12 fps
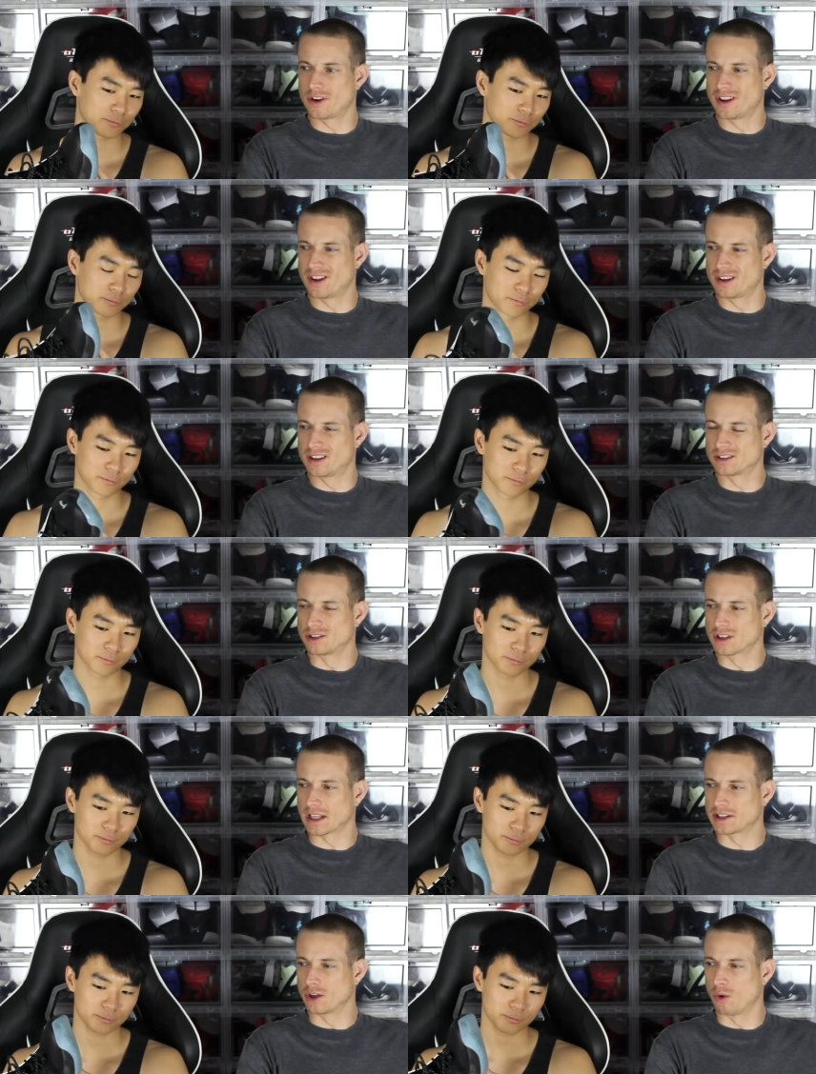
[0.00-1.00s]
Speaker 1: it doesn't look
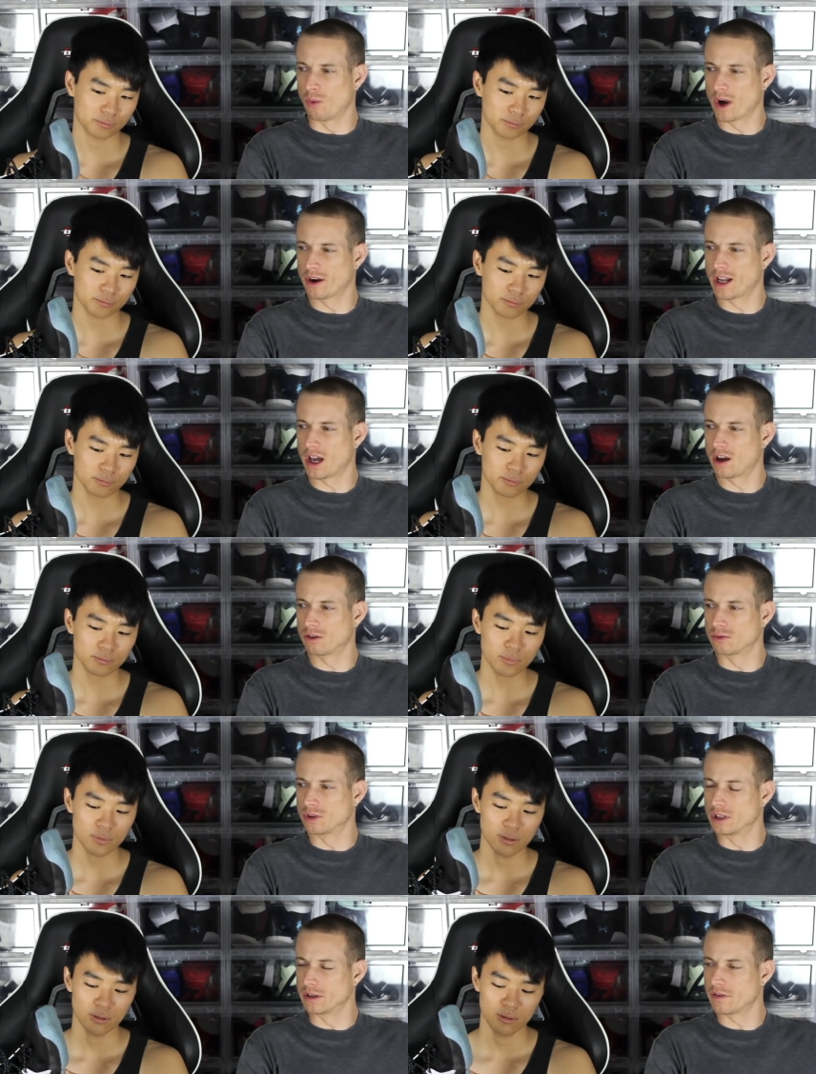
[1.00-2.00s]
like they'll wear down
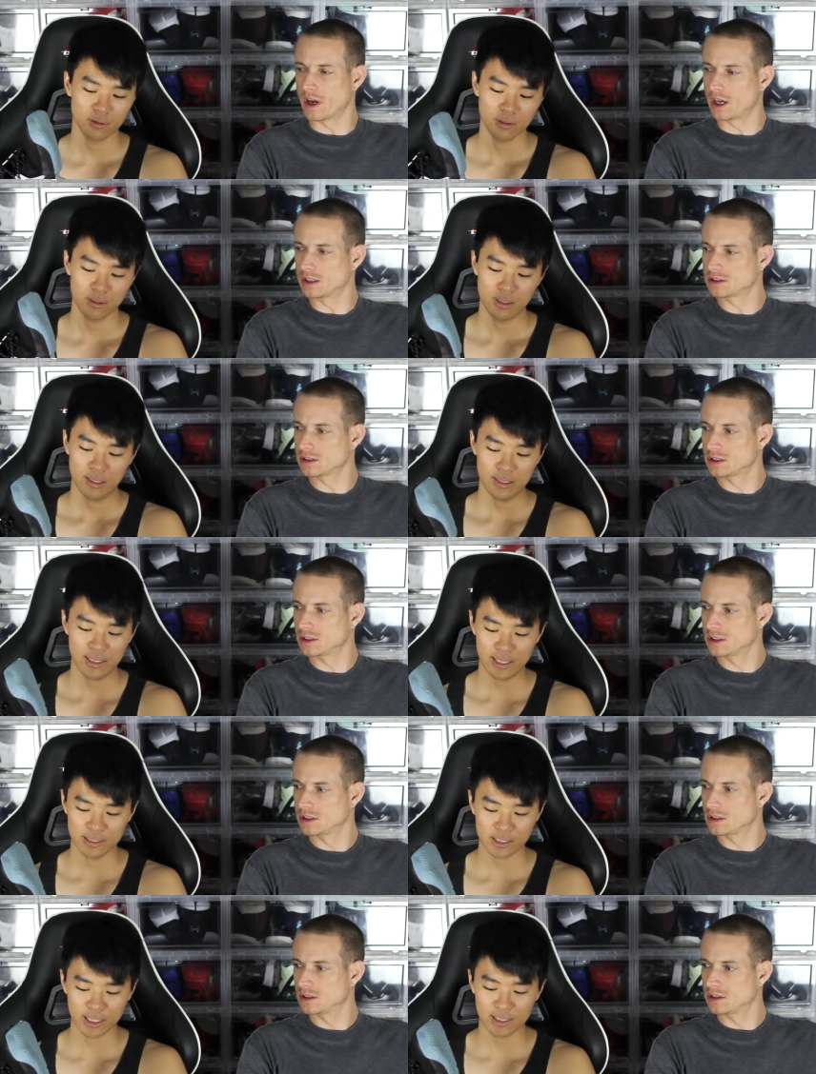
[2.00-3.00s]
really fast.
Speaker 2: Yeah,
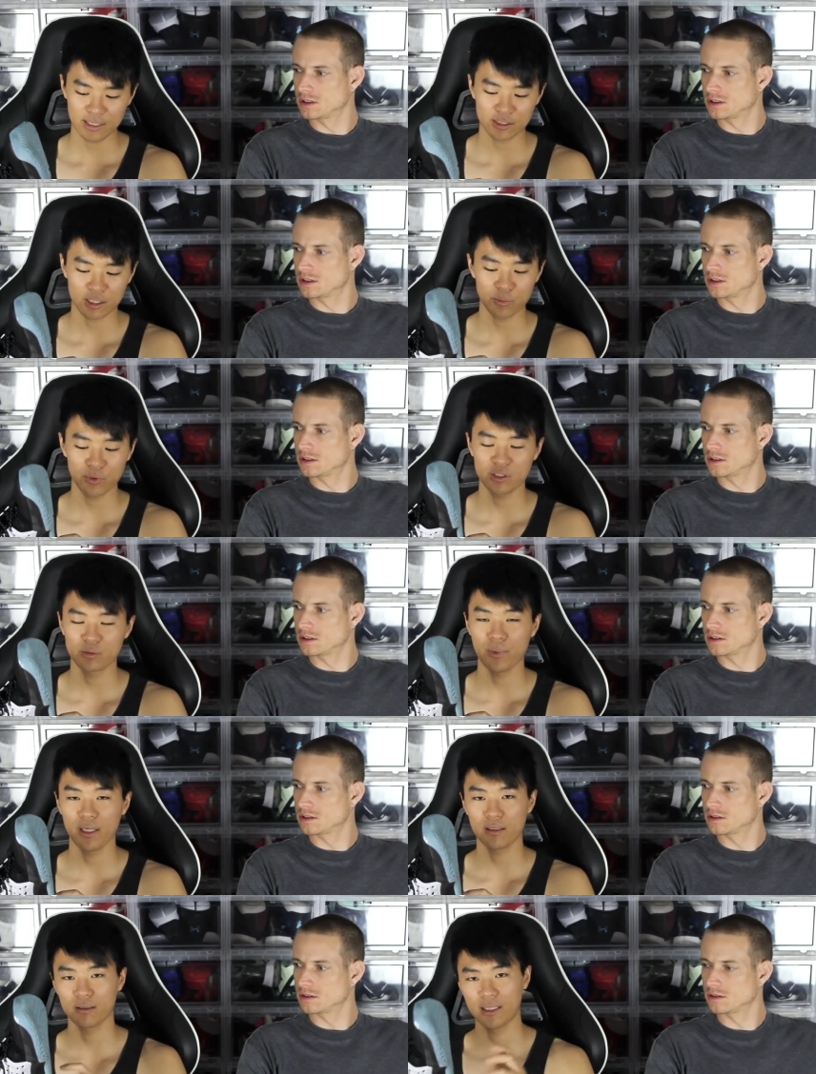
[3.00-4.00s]
and Chinese companies
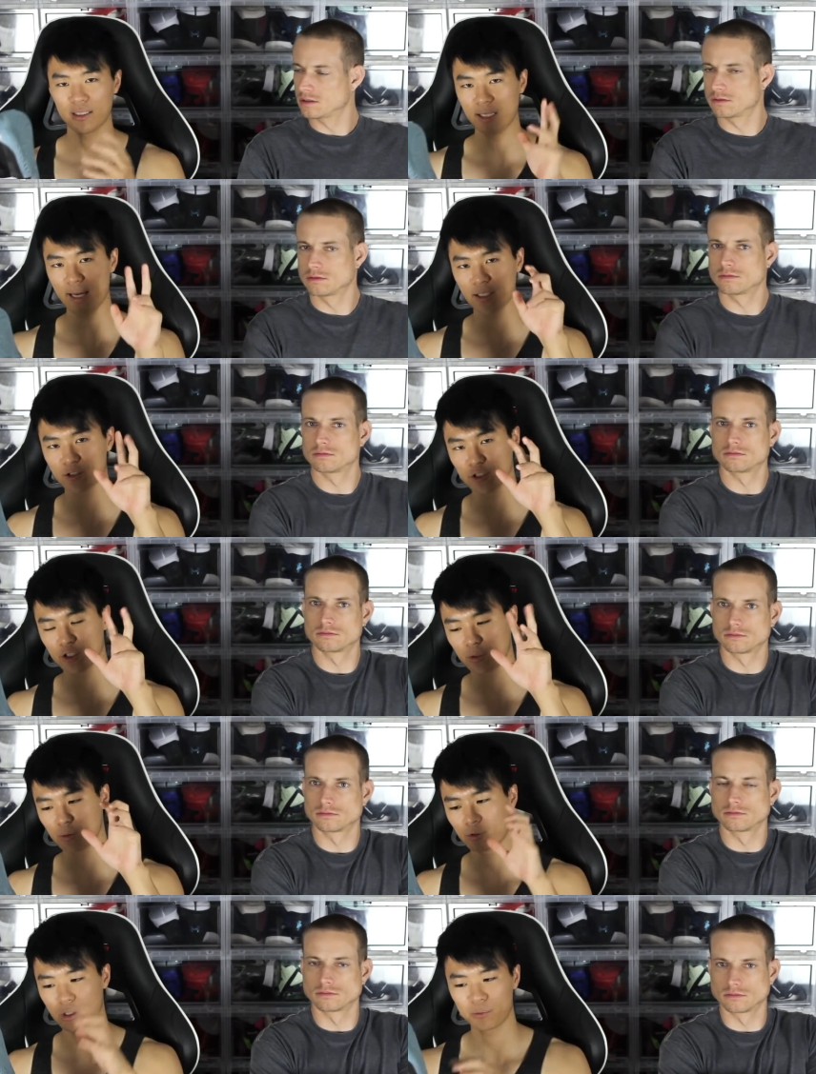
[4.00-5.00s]
make like the extra
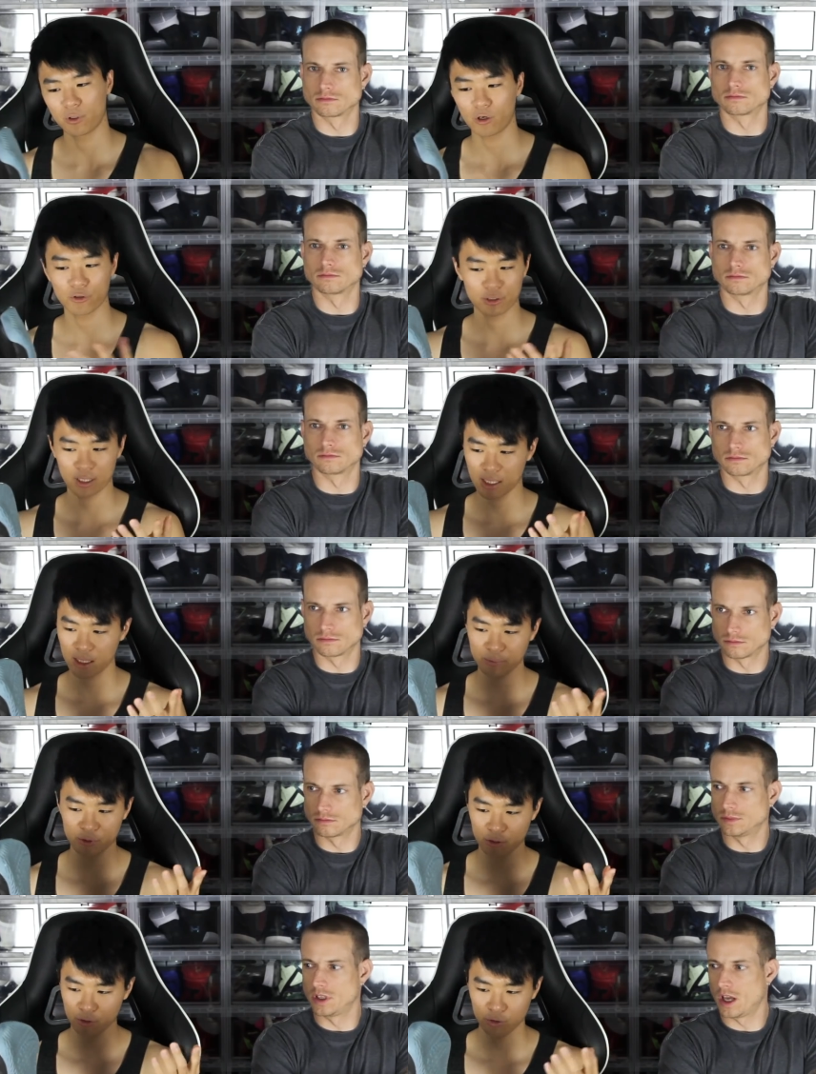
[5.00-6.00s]
durable rubber all the
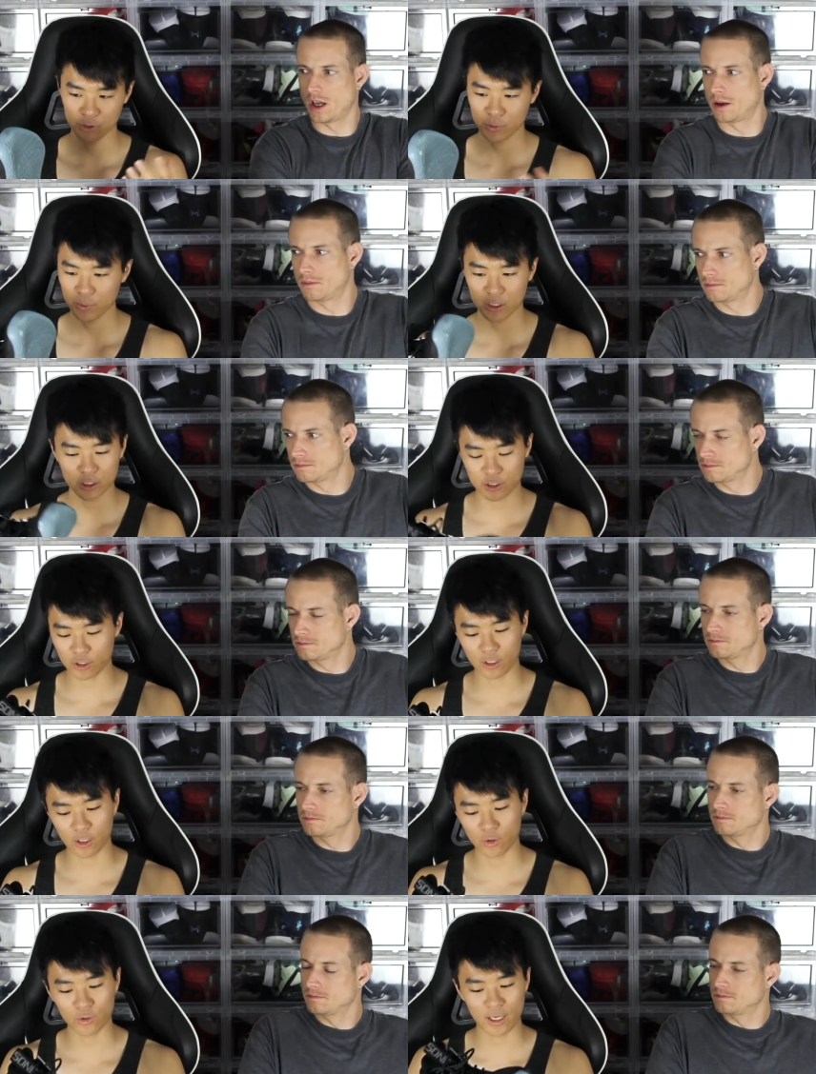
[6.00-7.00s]
time, so yeah. you should be good to
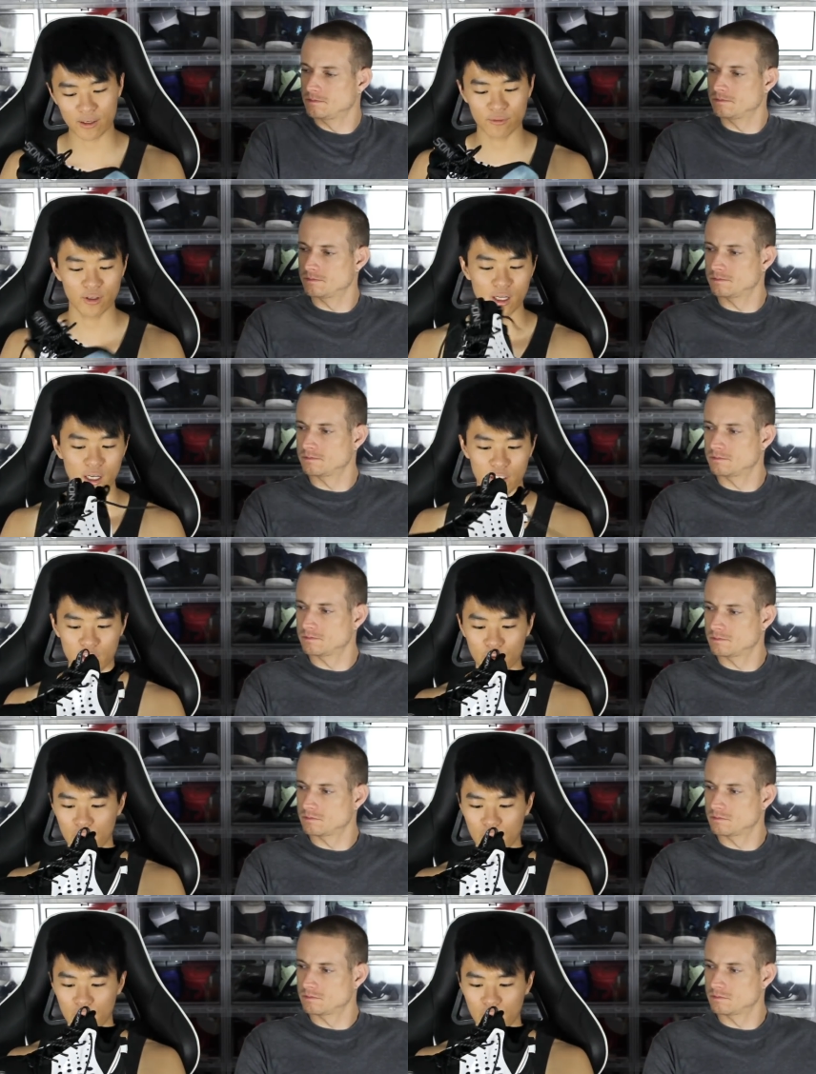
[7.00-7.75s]
go. You have, you know,